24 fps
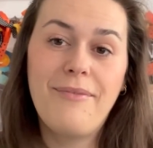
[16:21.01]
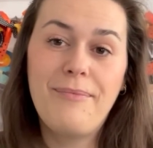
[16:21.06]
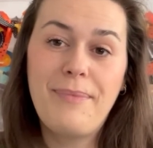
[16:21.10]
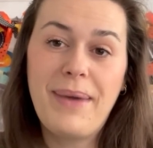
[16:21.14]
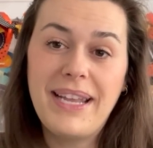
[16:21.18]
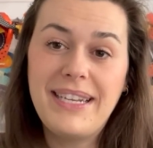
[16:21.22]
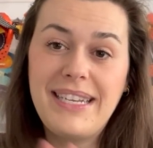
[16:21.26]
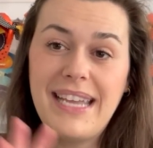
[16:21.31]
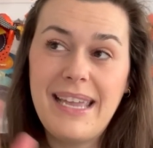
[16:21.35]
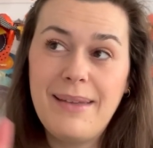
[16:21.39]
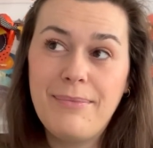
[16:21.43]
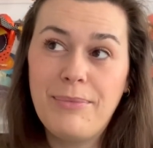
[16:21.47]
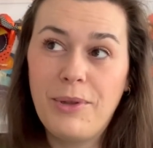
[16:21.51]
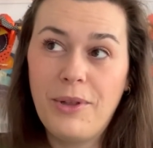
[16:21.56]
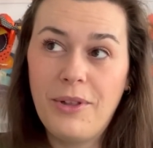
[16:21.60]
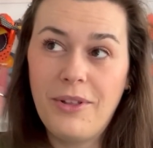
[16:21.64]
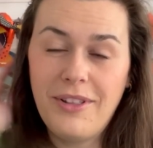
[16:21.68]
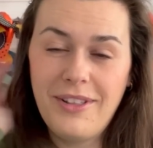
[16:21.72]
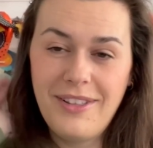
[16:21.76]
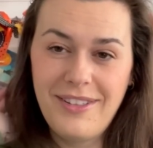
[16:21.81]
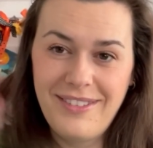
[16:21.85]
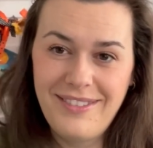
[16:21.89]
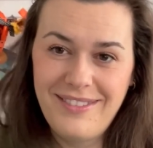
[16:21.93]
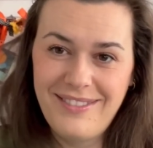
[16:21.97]
my
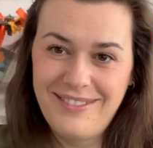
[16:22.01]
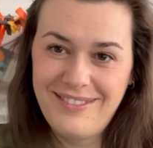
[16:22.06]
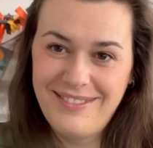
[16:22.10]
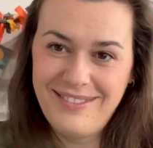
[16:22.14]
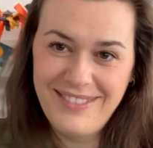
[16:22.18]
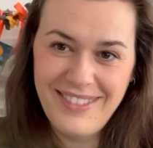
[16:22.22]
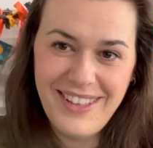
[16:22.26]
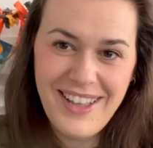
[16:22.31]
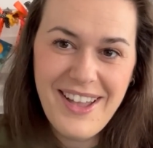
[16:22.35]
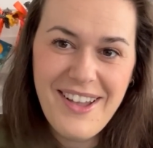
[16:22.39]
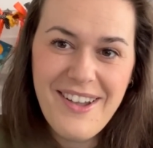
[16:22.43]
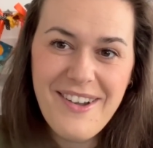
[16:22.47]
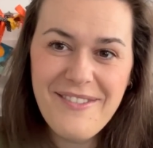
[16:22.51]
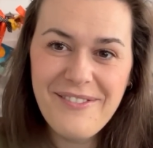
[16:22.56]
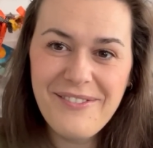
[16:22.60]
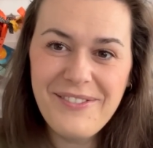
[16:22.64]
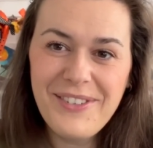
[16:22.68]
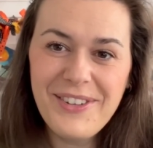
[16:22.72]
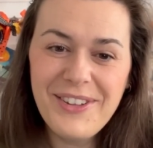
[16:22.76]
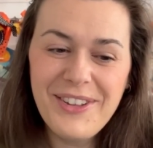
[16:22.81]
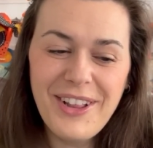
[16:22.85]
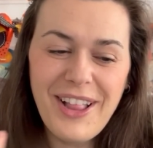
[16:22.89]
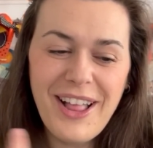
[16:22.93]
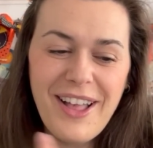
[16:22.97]
table
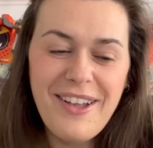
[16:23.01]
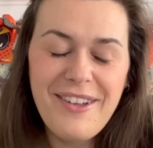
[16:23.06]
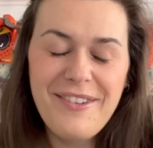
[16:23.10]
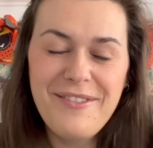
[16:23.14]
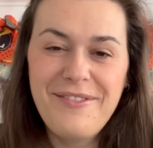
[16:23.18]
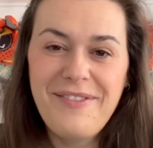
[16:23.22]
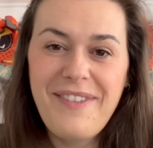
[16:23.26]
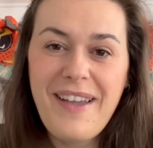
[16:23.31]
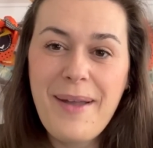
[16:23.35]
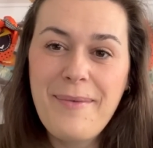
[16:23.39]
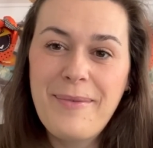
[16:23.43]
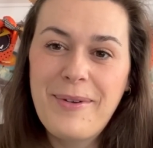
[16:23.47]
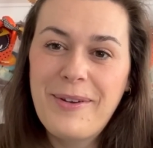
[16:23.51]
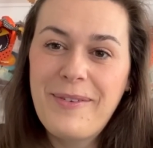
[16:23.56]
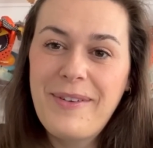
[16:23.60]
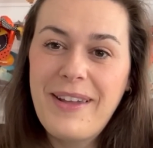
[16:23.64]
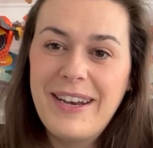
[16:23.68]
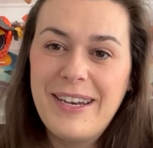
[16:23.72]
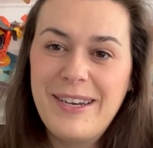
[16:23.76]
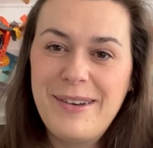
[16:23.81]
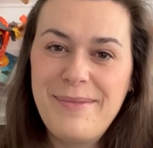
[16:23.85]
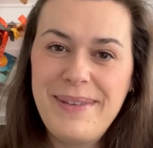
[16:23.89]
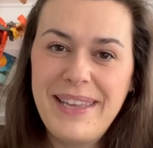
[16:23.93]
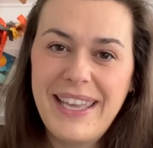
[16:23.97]
full of fabric
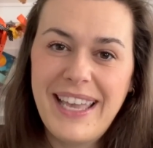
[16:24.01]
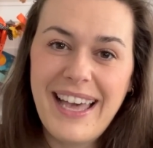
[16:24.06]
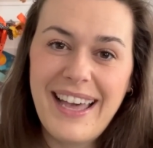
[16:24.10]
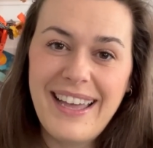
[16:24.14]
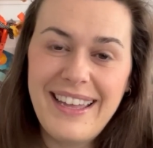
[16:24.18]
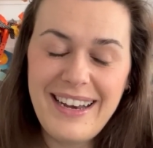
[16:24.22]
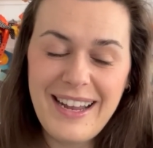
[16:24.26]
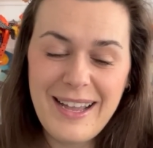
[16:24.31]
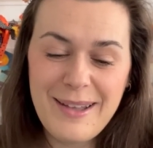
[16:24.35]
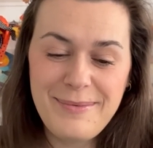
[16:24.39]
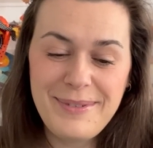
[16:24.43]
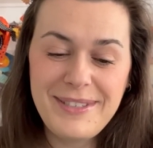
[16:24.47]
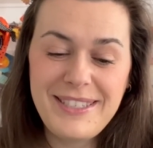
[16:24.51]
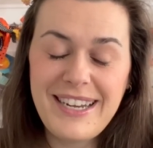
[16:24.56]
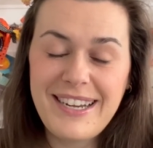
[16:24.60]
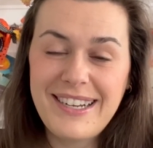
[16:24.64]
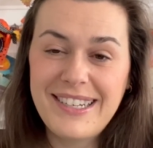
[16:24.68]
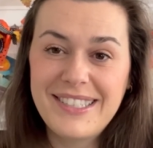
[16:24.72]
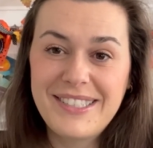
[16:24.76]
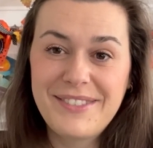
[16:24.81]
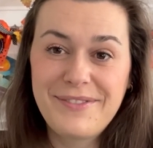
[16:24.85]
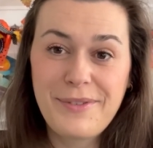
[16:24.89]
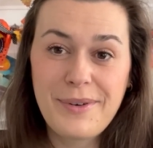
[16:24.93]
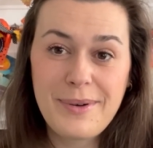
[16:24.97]
ready to be cut
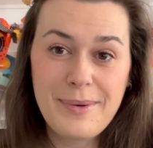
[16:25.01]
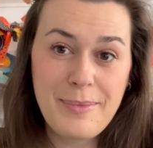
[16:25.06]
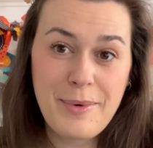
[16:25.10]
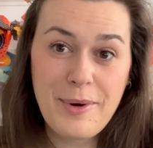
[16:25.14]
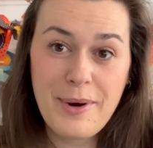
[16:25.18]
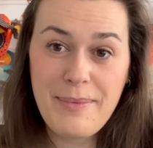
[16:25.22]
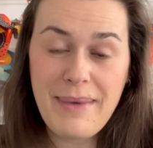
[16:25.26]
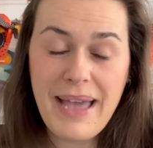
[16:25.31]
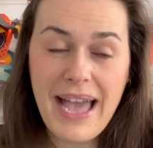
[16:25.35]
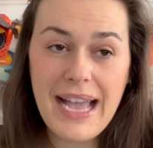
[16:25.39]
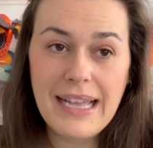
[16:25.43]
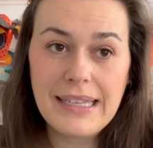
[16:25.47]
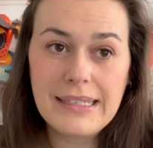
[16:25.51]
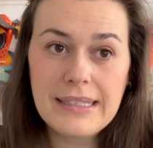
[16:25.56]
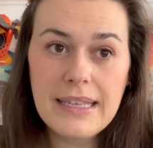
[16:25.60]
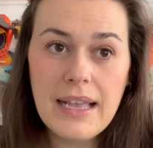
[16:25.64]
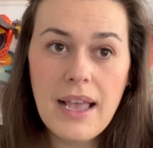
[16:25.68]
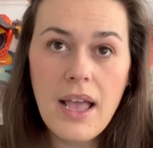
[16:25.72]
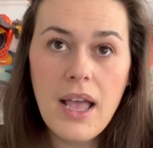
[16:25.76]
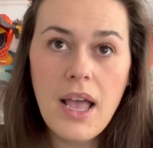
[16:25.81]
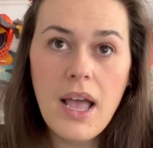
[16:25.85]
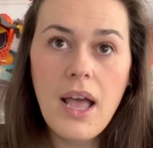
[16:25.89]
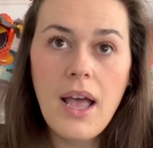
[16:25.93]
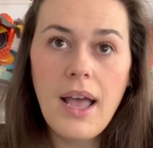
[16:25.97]
upstairs for more bags.
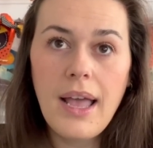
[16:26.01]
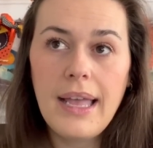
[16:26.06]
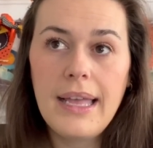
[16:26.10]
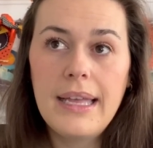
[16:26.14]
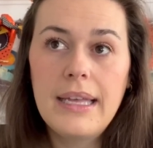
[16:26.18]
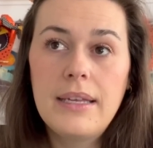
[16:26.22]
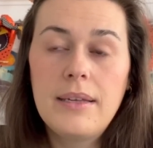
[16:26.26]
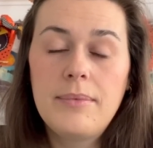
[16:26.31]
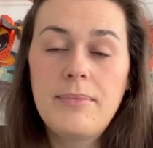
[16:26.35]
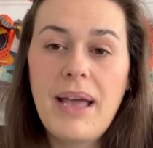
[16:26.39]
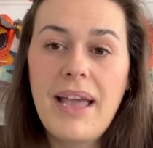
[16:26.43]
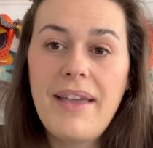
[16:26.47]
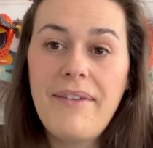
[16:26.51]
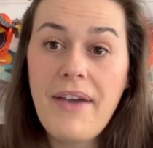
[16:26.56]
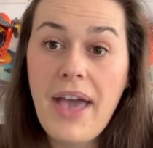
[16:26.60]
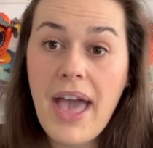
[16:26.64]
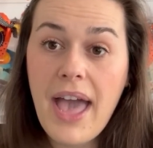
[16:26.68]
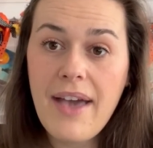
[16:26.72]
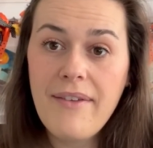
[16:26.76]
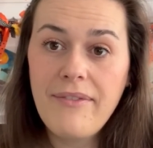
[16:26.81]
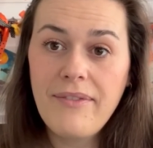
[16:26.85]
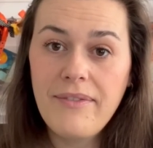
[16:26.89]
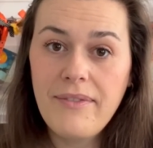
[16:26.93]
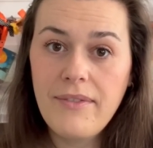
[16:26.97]
I
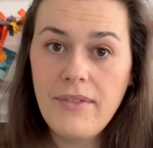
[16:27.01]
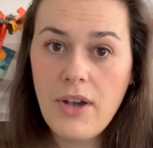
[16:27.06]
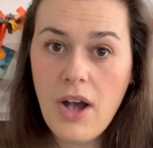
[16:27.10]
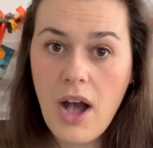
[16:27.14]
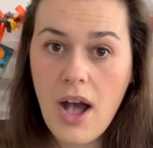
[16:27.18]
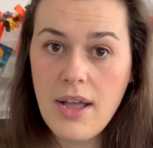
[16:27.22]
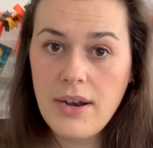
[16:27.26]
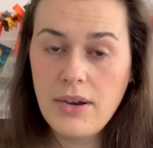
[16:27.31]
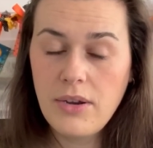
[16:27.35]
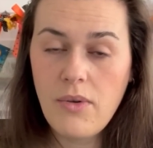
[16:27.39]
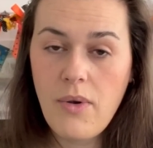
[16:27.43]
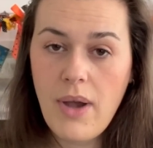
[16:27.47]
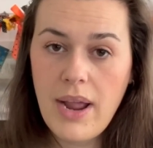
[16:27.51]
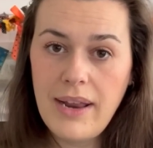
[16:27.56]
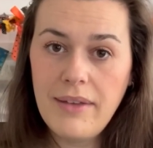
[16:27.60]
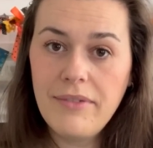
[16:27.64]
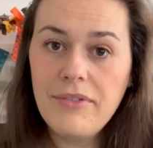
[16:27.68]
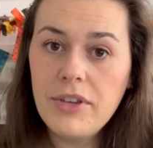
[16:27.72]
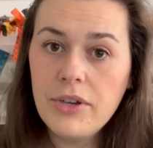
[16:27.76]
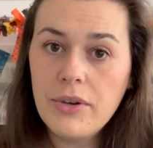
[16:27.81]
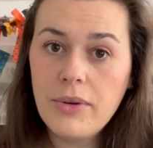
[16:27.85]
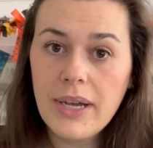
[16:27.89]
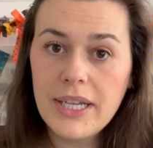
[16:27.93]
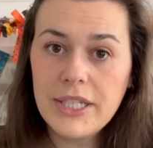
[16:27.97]
have gotten quite a
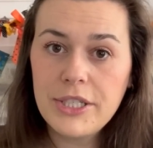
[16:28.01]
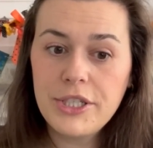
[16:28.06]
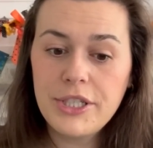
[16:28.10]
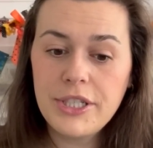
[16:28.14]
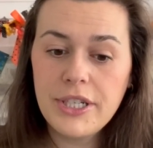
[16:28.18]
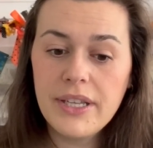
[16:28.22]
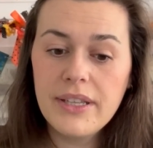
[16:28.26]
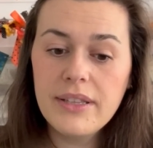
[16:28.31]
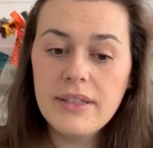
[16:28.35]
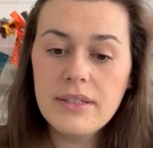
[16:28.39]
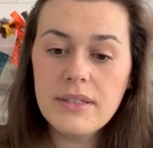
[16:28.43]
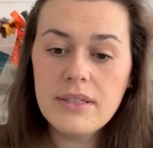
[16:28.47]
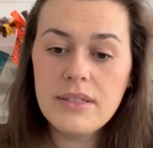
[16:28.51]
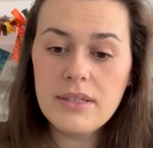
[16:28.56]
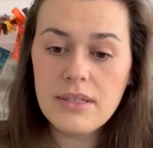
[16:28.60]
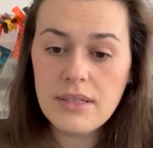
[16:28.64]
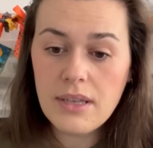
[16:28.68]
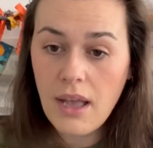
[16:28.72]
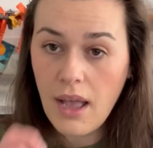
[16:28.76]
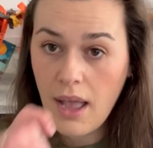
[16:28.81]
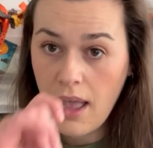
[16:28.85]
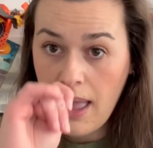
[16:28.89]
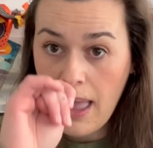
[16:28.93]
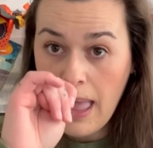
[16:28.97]
few questions
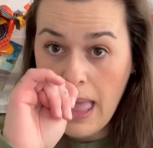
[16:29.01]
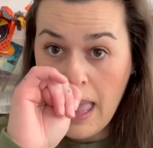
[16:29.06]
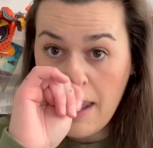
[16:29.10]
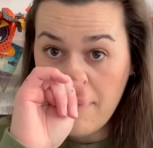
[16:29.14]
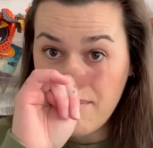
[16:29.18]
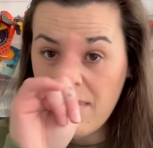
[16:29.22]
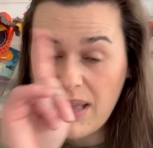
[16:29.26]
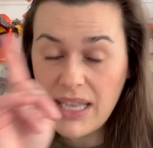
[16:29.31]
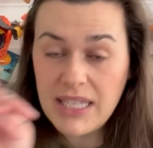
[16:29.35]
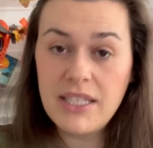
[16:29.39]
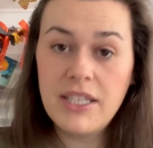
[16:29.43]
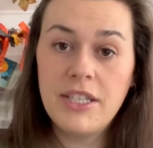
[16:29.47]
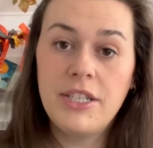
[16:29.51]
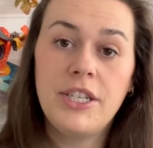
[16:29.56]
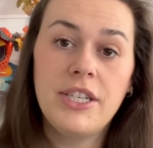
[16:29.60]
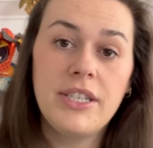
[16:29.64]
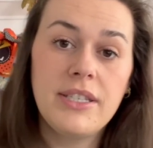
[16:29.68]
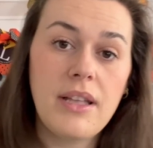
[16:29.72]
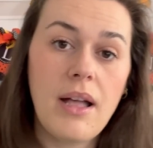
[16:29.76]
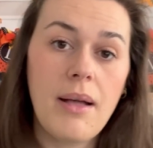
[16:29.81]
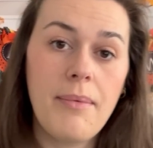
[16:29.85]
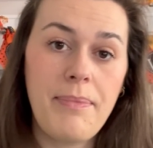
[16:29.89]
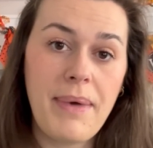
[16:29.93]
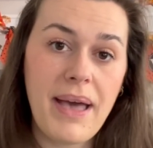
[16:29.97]
and messages
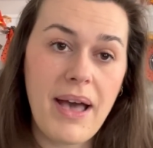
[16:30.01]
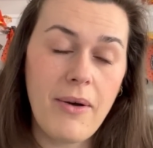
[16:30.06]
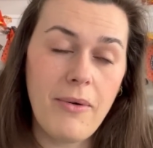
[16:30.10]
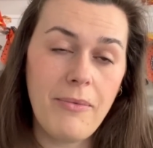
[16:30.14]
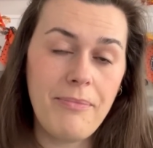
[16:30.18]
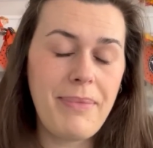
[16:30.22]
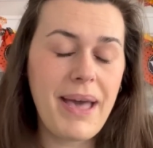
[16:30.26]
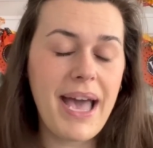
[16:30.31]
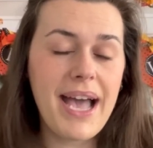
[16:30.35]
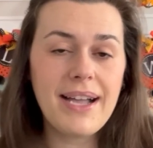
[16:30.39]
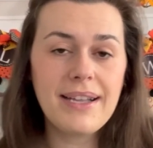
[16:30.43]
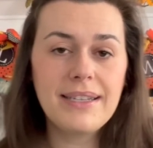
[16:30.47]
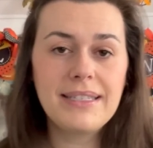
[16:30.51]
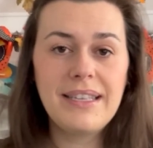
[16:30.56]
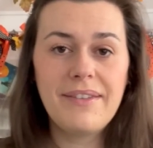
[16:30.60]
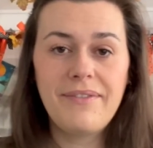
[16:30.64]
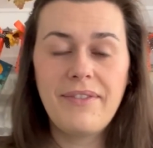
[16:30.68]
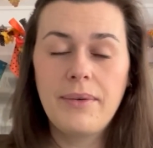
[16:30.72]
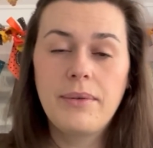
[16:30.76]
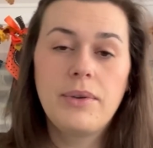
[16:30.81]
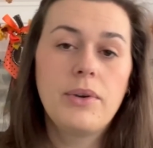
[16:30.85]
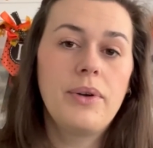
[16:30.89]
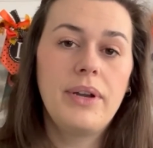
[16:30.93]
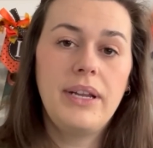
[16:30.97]
about bags, if
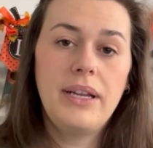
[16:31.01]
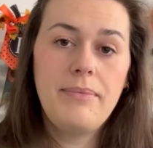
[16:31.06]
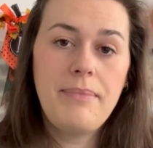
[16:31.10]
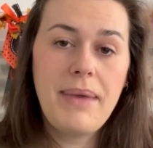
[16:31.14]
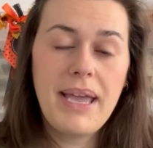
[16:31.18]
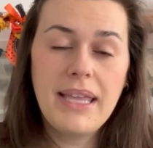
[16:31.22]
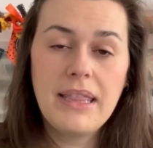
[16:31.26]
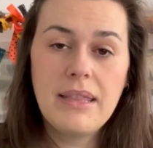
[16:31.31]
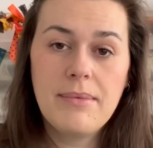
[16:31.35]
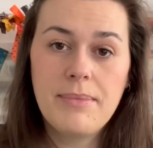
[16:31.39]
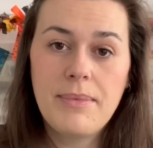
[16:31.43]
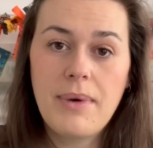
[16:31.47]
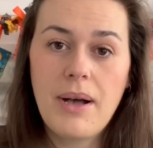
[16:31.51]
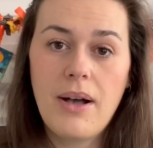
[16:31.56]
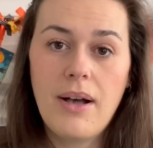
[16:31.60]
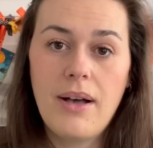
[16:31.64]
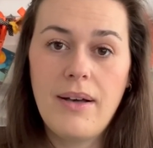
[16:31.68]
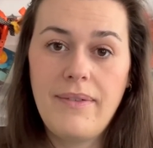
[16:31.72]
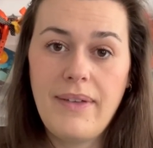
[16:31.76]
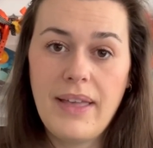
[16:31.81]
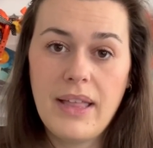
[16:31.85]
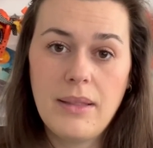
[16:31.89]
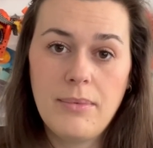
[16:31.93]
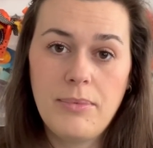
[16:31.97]
I'm going to make them
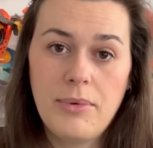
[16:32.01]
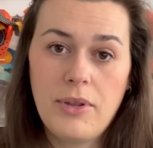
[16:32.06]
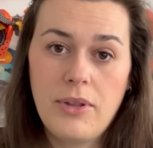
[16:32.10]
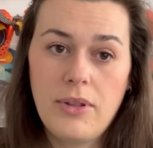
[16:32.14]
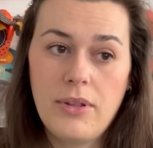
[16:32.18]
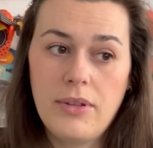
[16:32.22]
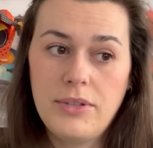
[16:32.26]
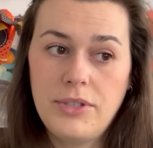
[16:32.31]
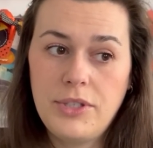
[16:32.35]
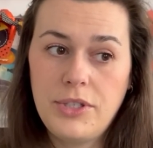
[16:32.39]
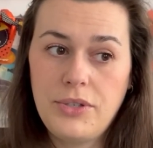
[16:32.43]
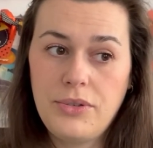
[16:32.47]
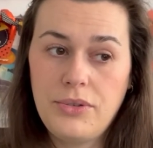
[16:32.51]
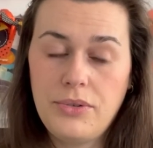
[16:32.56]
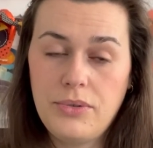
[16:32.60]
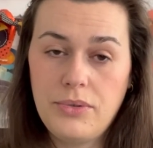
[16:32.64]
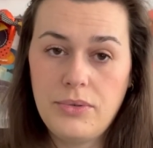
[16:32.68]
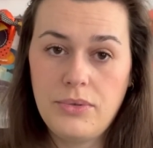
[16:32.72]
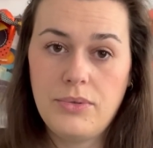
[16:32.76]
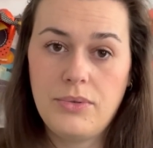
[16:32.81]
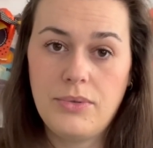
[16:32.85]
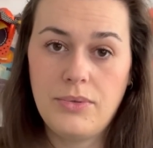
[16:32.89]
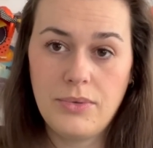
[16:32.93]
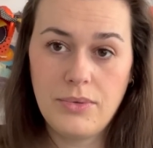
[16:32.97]
available
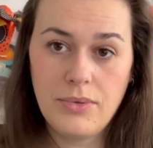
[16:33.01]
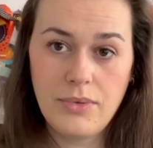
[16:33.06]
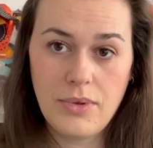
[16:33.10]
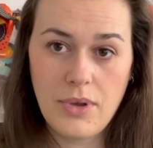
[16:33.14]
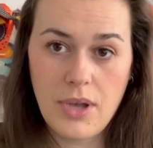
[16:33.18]
to